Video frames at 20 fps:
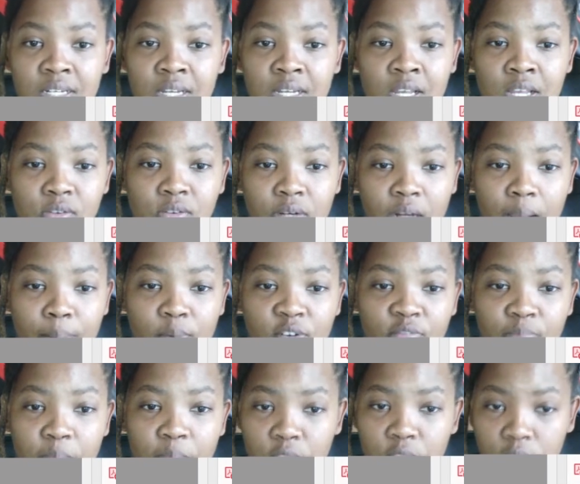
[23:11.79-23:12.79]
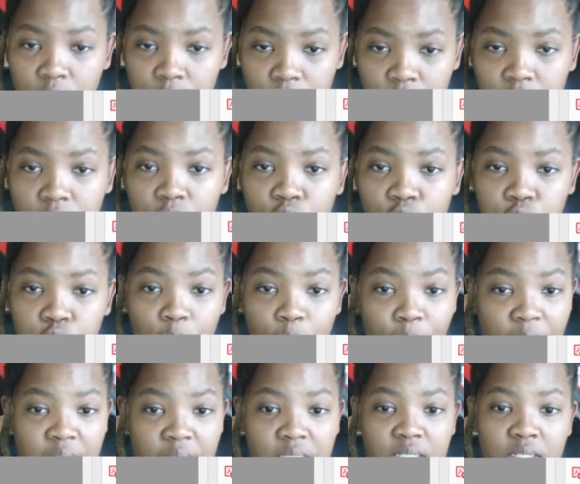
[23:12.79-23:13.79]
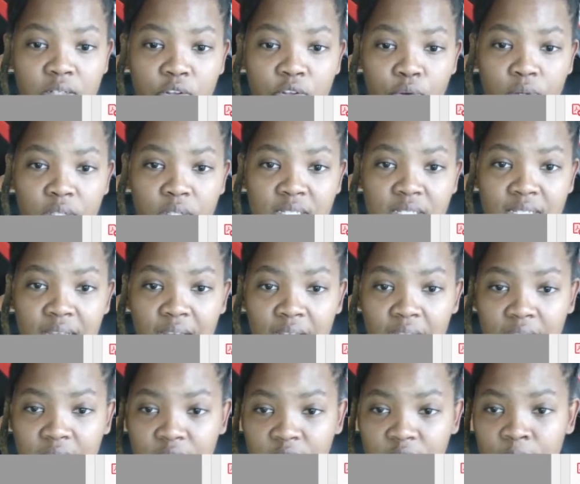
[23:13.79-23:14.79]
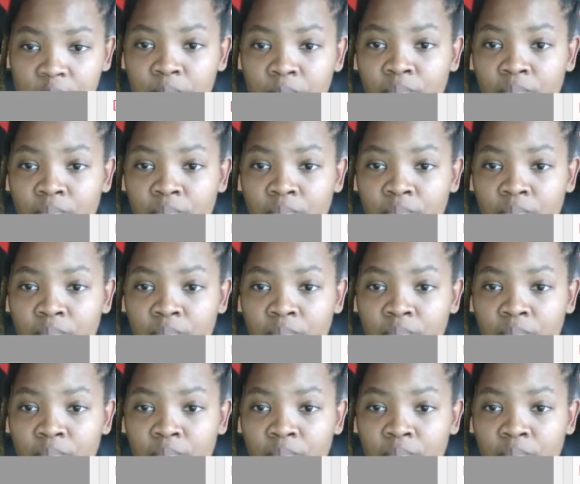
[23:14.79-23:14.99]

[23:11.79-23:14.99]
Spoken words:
So number of bedroom, two bed, unit size,